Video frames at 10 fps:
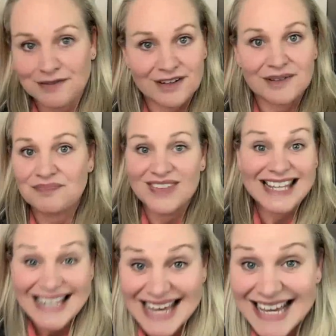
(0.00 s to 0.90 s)
for
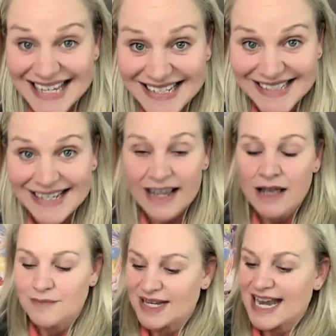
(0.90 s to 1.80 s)
years,
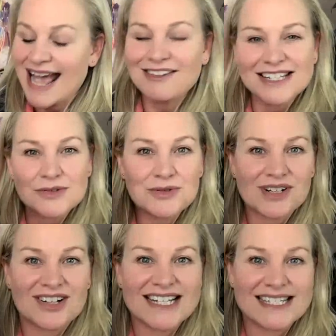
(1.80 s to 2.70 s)
but now it's
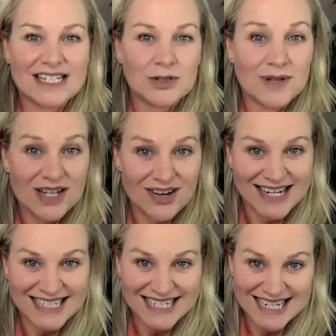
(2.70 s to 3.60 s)
organized into a
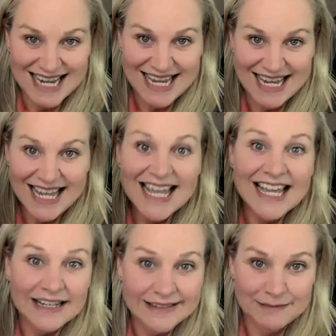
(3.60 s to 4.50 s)
90 day
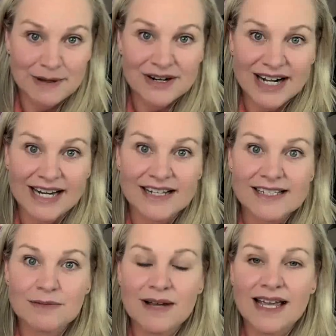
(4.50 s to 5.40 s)

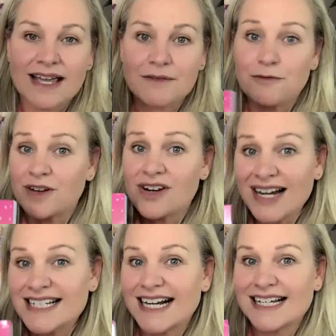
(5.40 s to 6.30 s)
experience where for
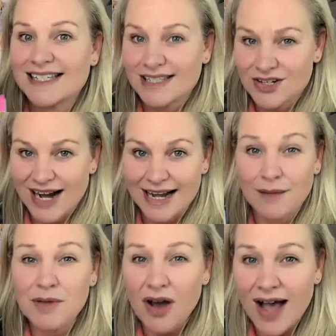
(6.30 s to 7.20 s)
90 days straight,
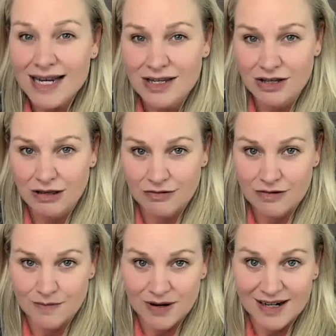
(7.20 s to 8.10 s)
I'm guiding you
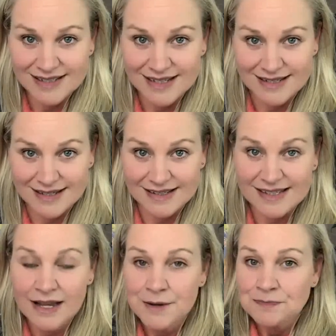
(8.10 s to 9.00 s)
through the processes